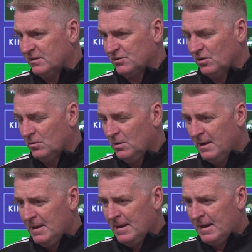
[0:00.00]
So
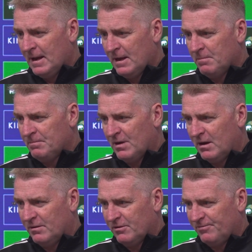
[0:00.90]

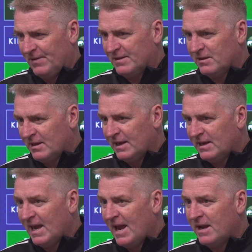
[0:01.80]
the fact that they
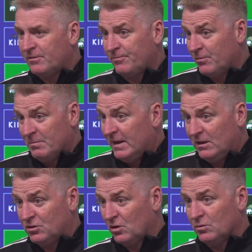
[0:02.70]
cared for me
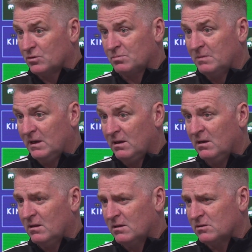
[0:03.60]
shows me
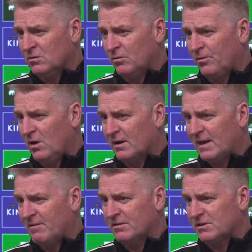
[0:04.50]
there's an awful lot of
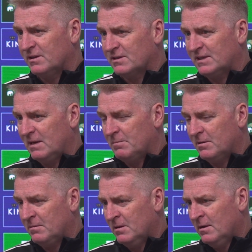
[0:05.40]
character in the team, and